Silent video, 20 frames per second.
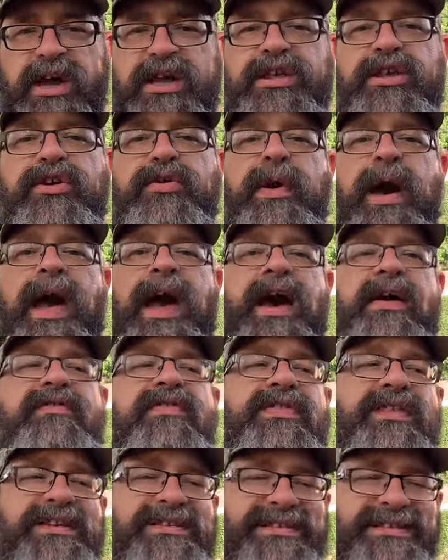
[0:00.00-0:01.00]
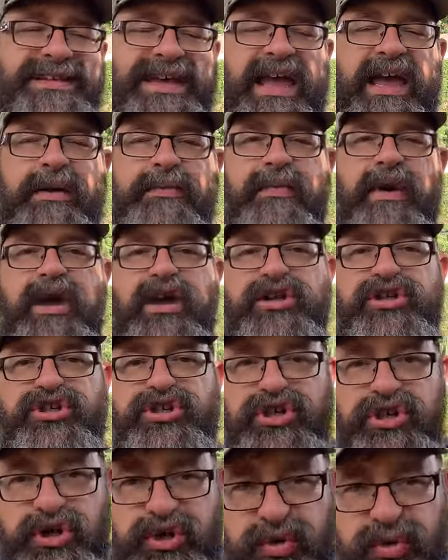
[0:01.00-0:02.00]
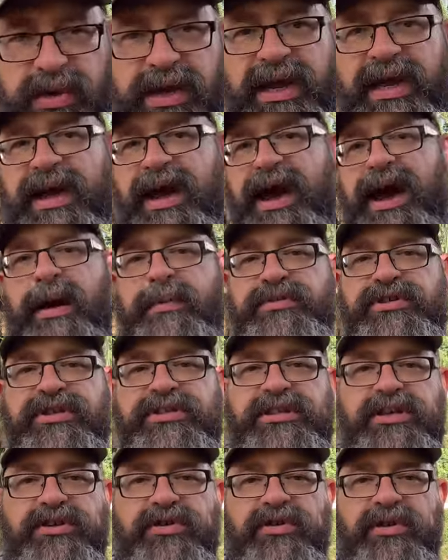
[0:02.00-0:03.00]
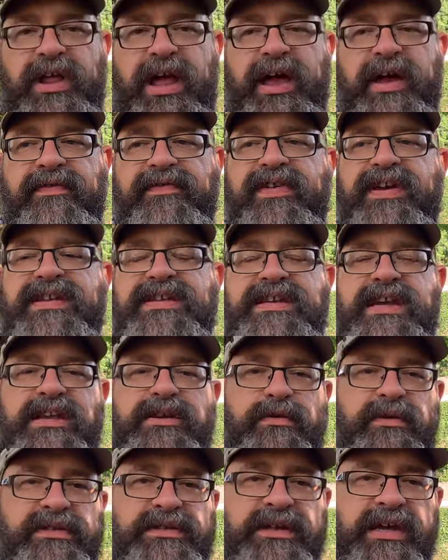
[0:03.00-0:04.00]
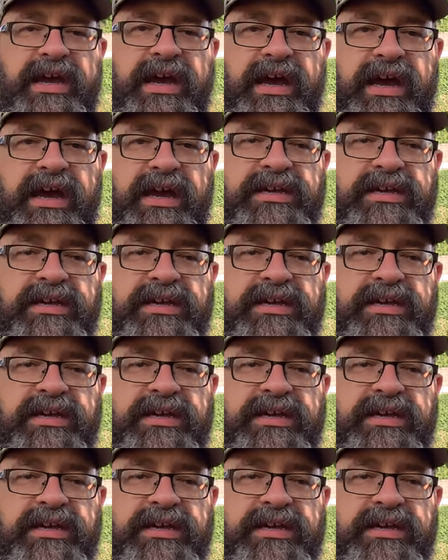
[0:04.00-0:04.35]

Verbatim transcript: You have the same tuning options in your life continuously.